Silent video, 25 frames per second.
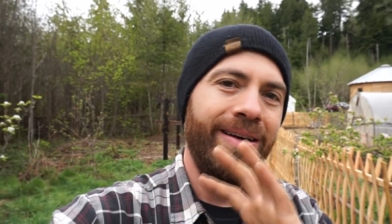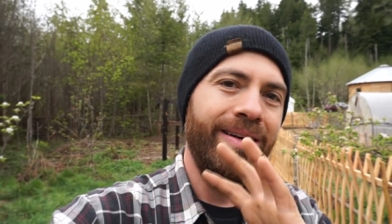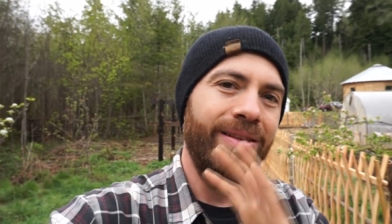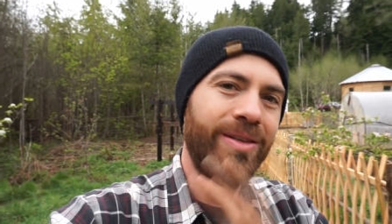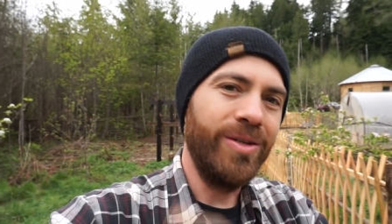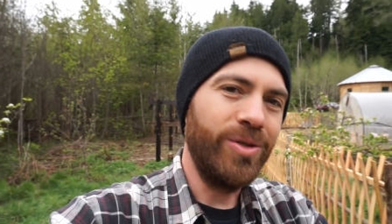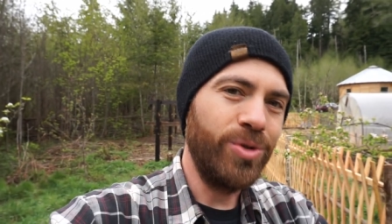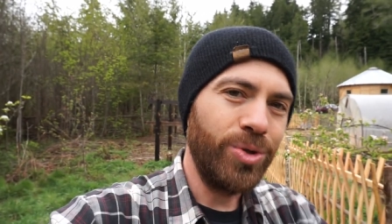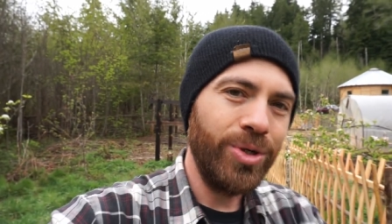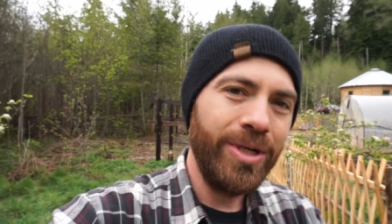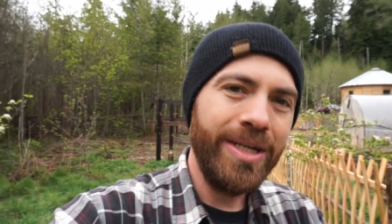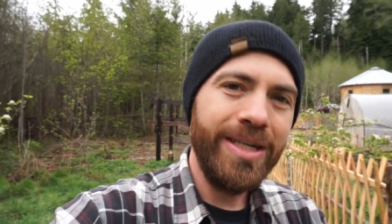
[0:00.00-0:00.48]

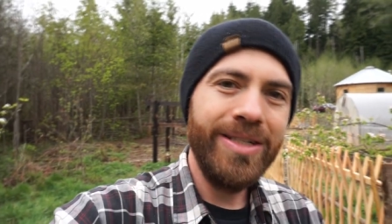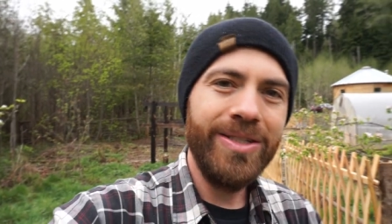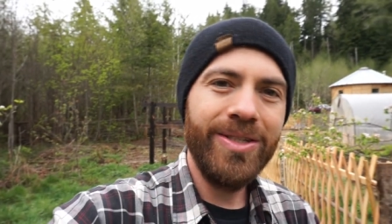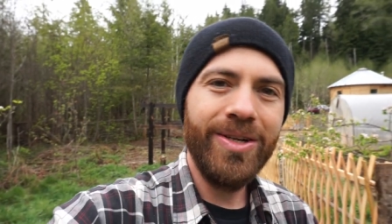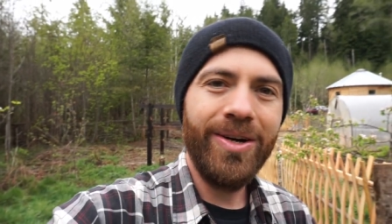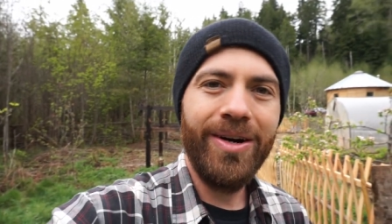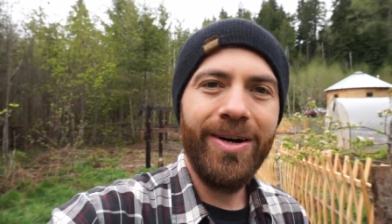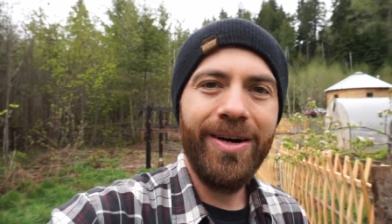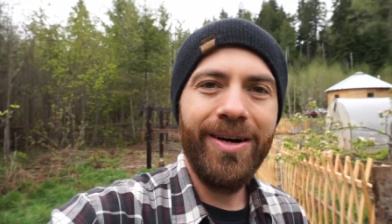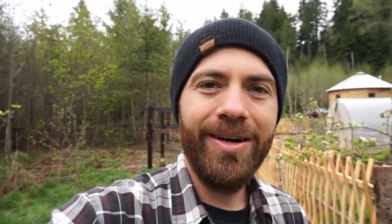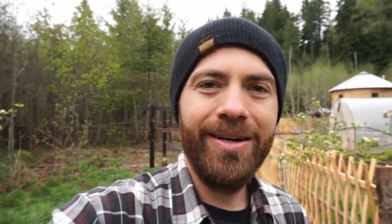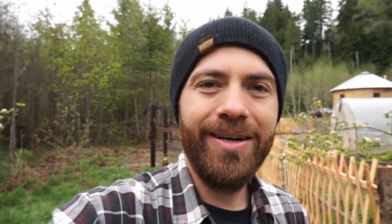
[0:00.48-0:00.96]
the trees
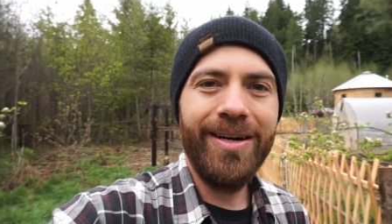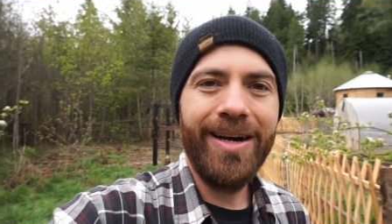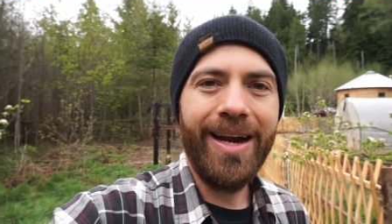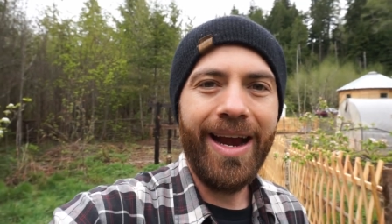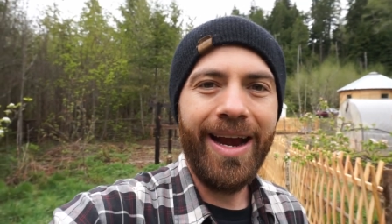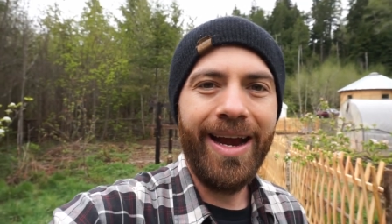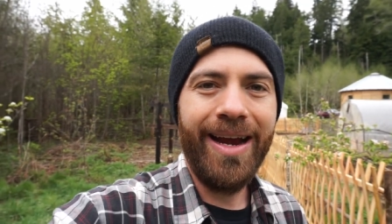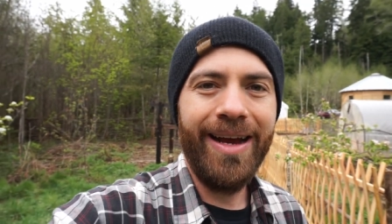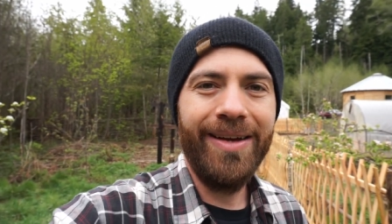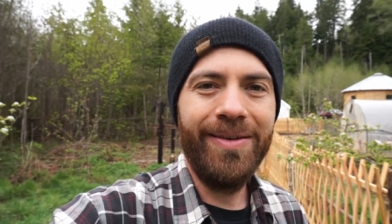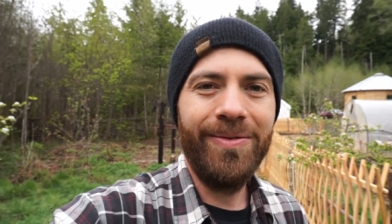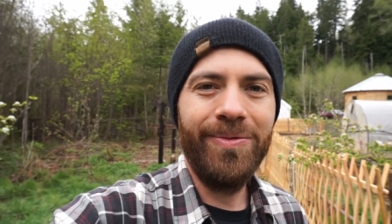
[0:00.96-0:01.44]
are
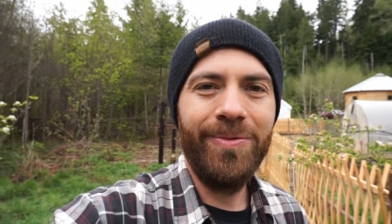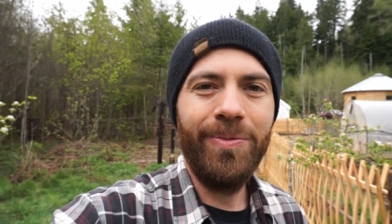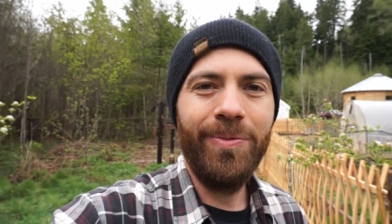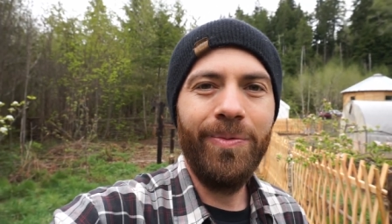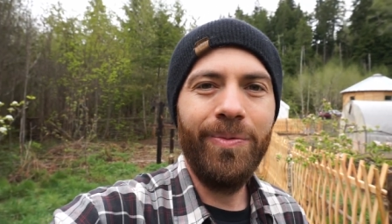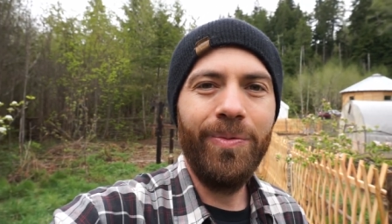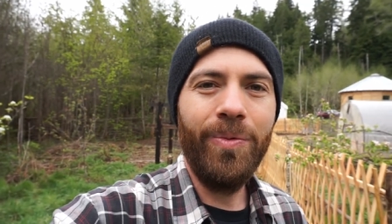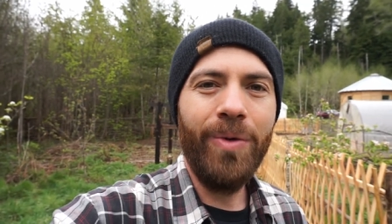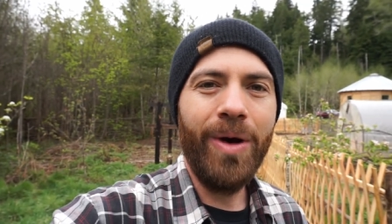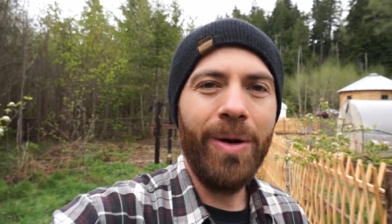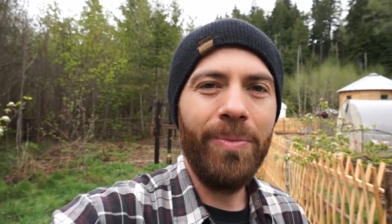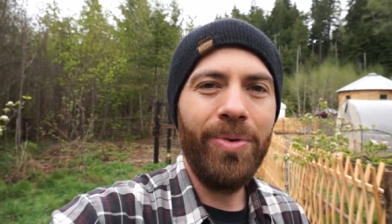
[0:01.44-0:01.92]
and
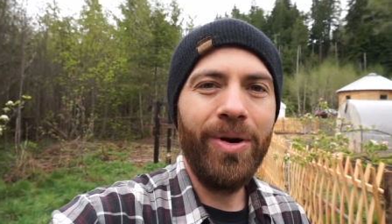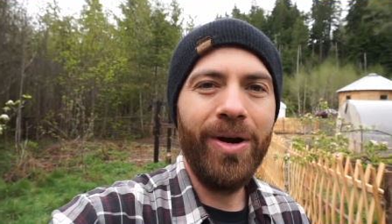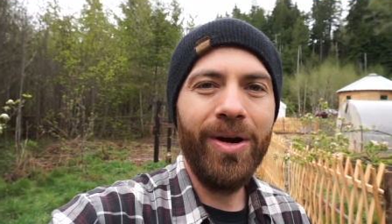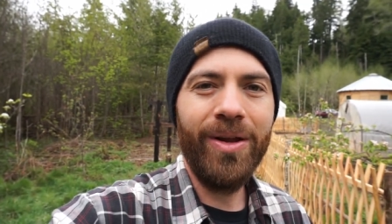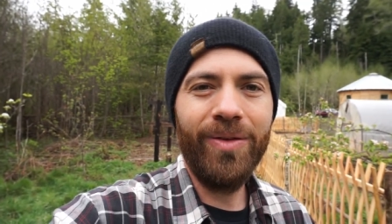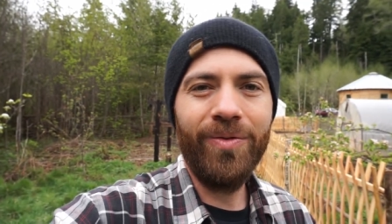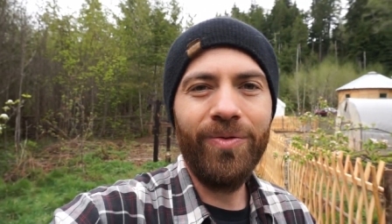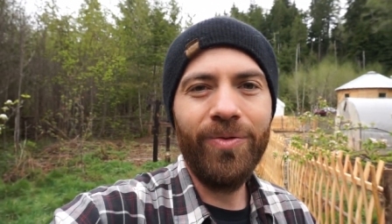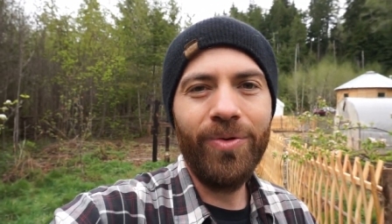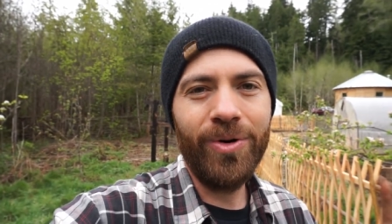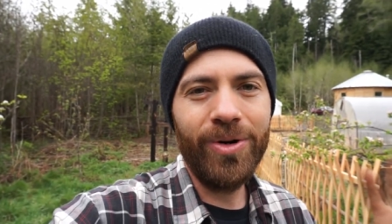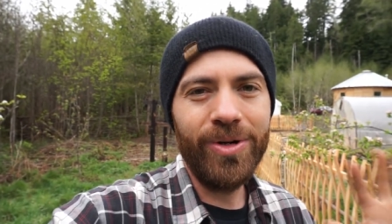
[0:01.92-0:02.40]
what part of
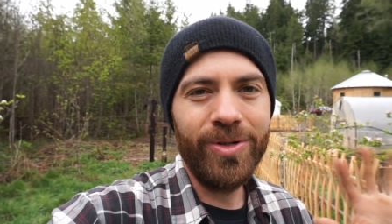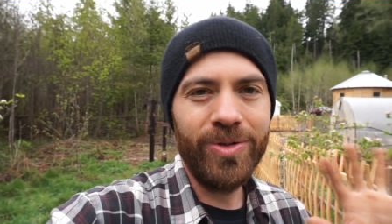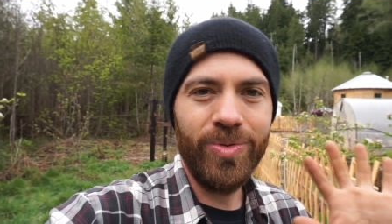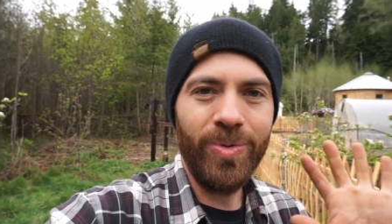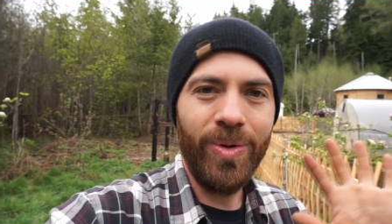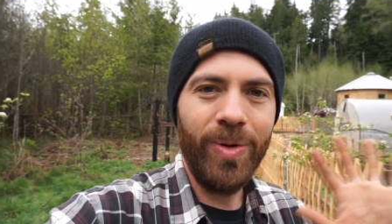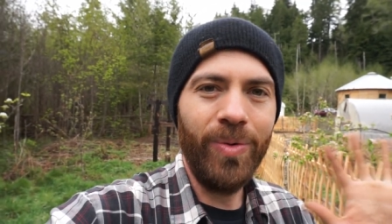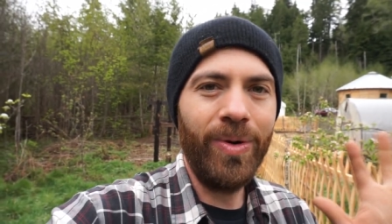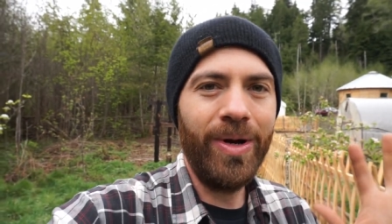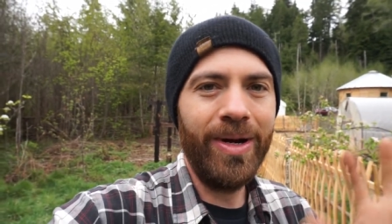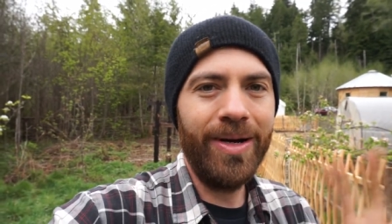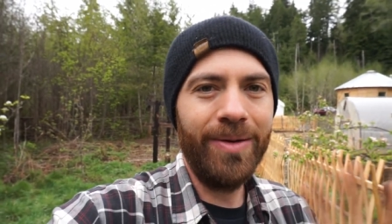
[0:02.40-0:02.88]
the forest
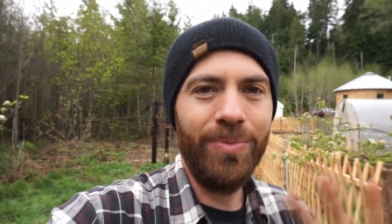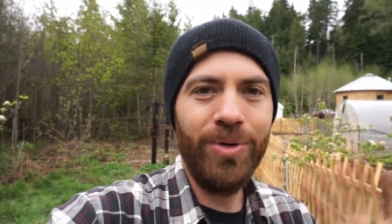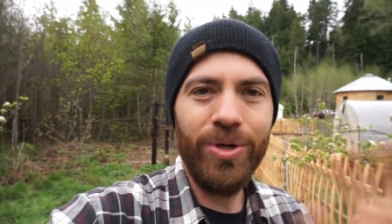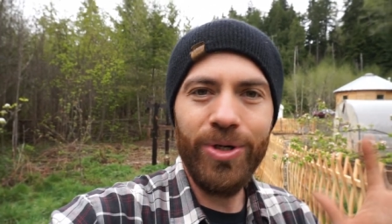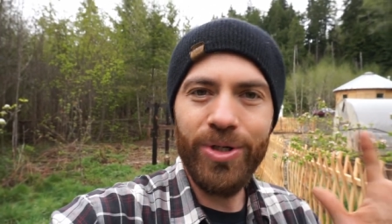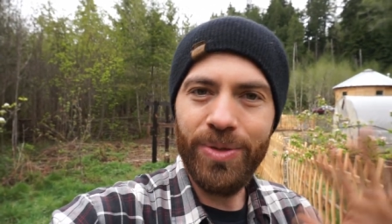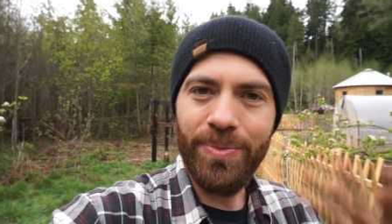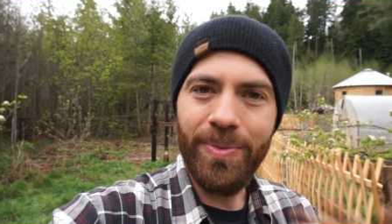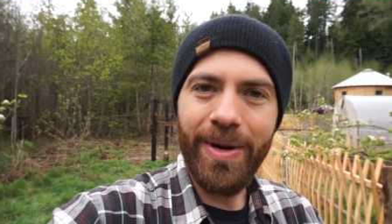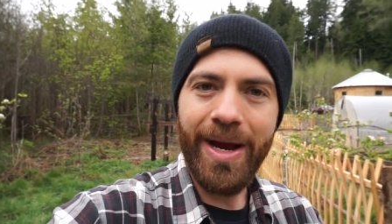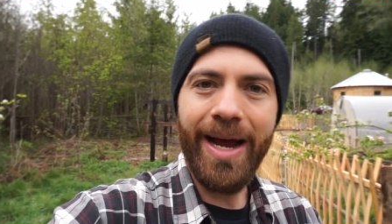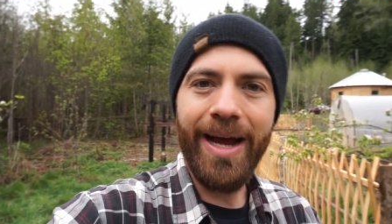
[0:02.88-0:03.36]
we want to
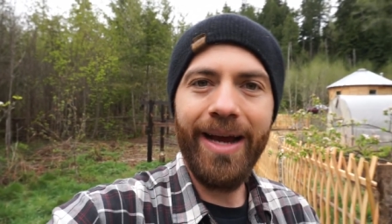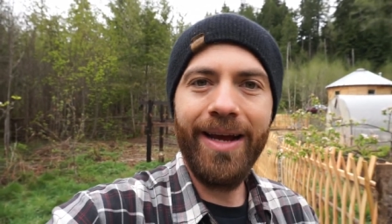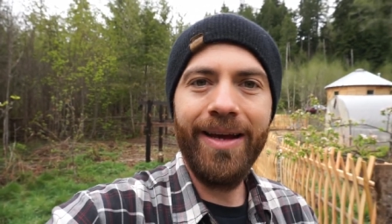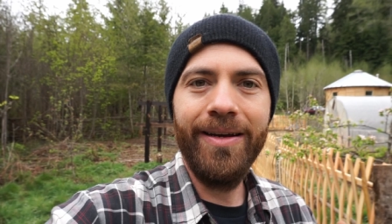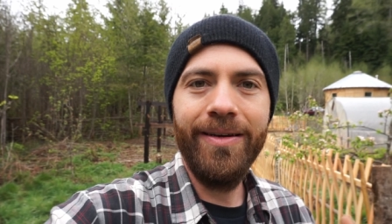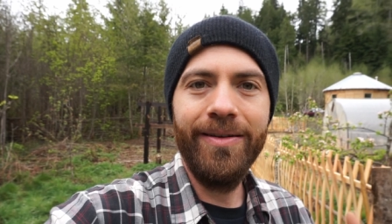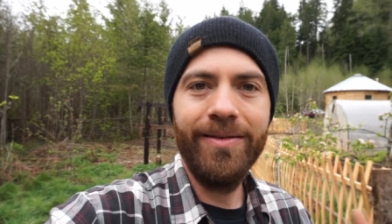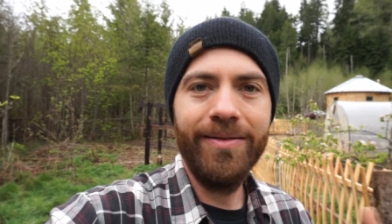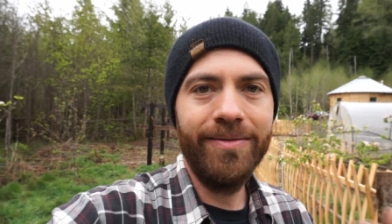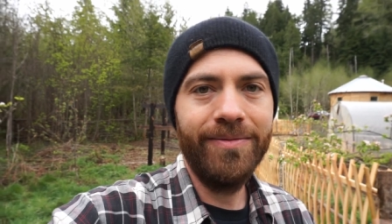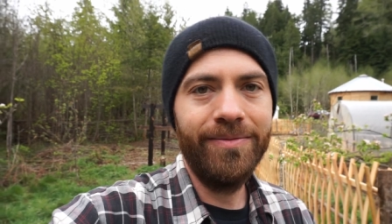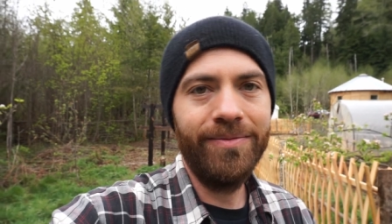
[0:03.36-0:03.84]
push back
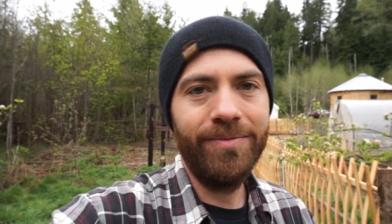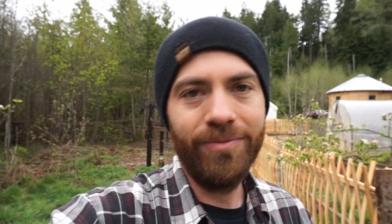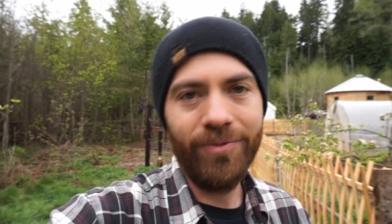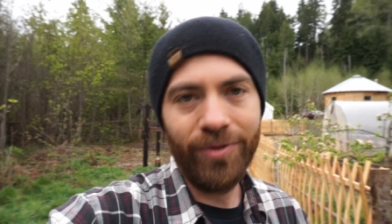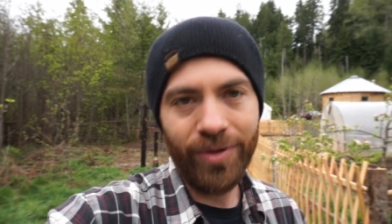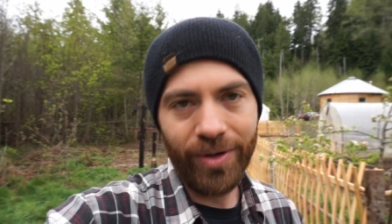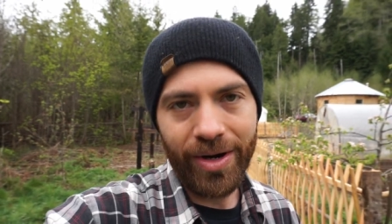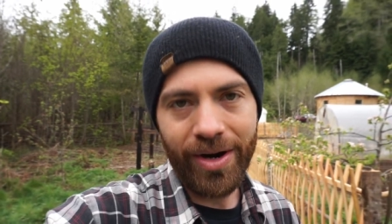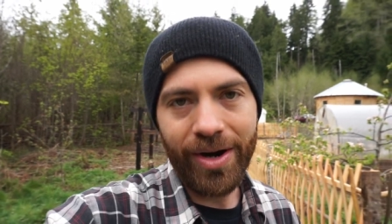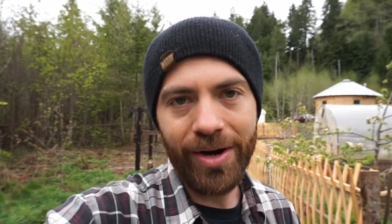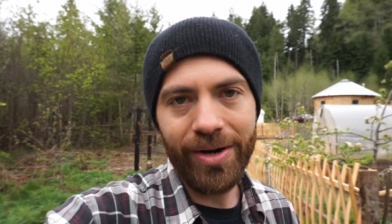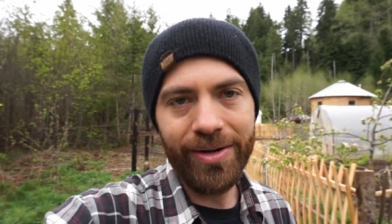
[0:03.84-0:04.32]

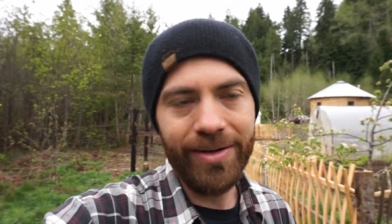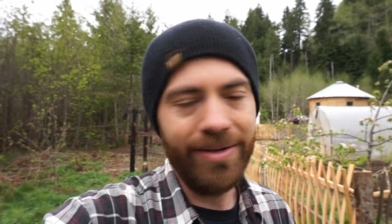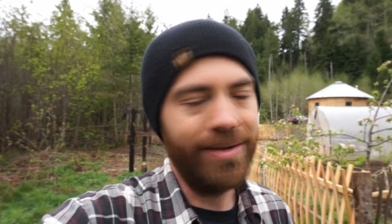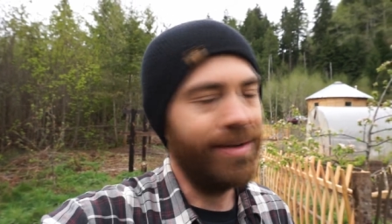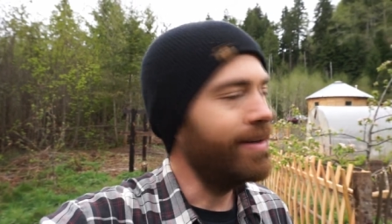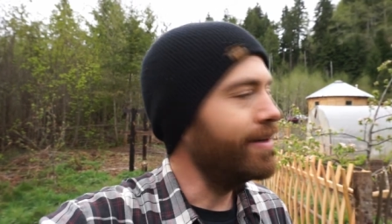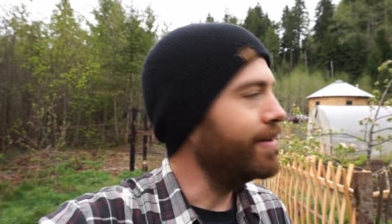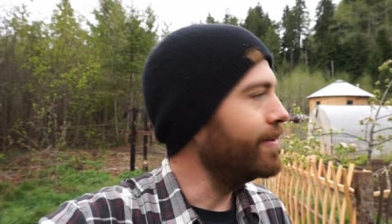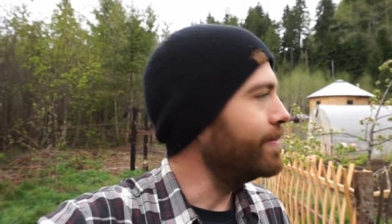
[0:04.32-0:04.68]
for garden.